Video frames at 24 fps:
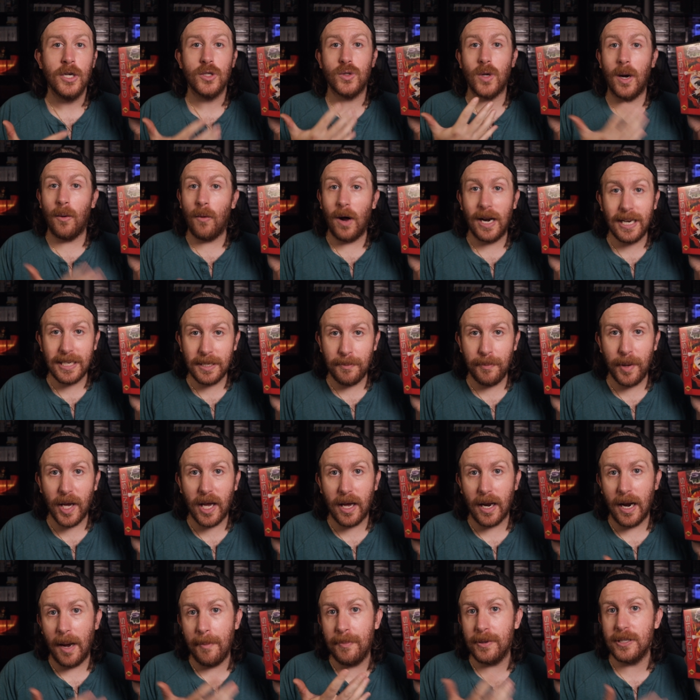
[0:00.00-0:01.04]
so I wanted to pick
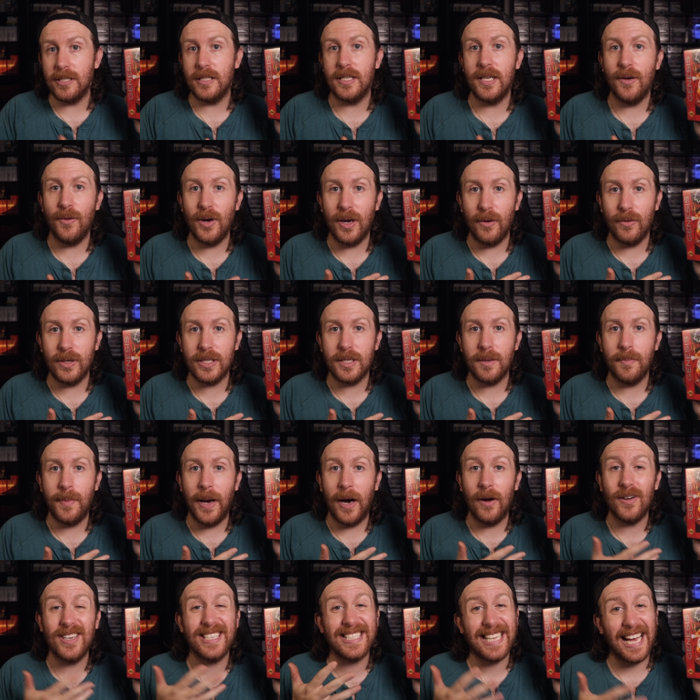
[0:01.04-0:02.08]
it up and see what it was
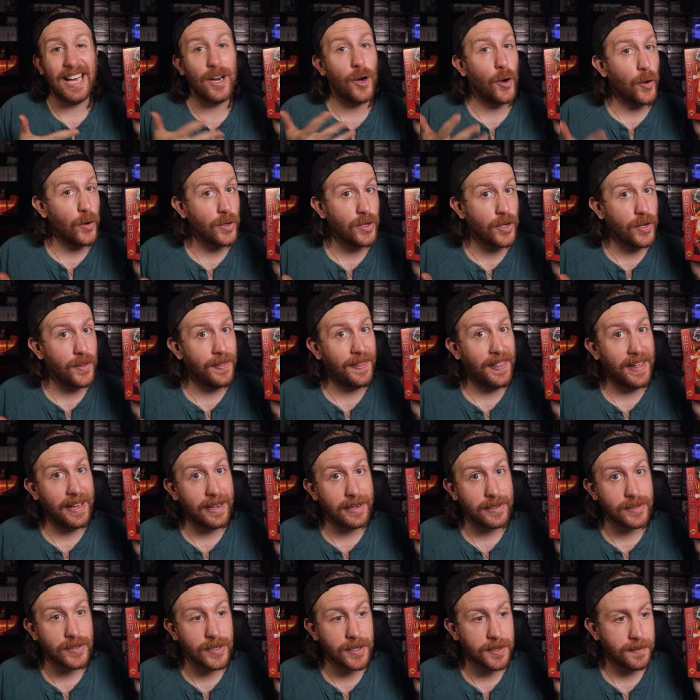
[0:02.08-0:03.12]
about because I had heard good
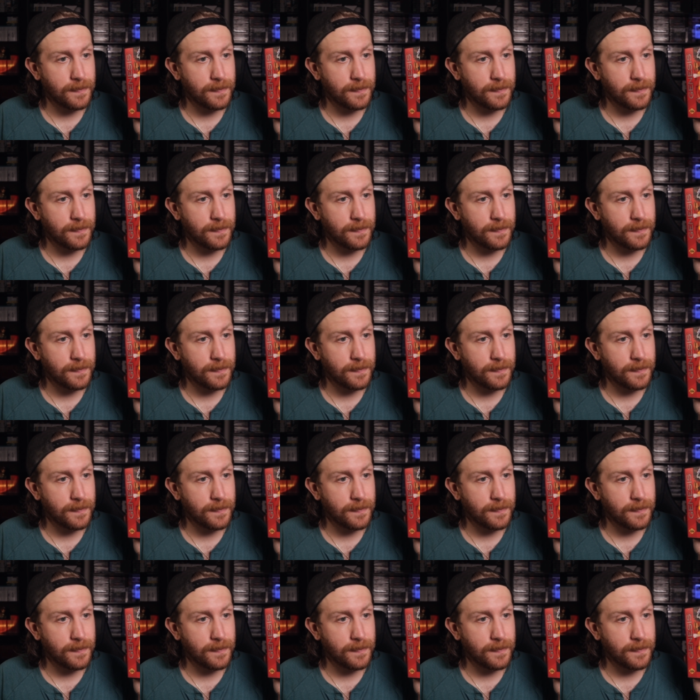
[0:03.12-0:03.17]
things.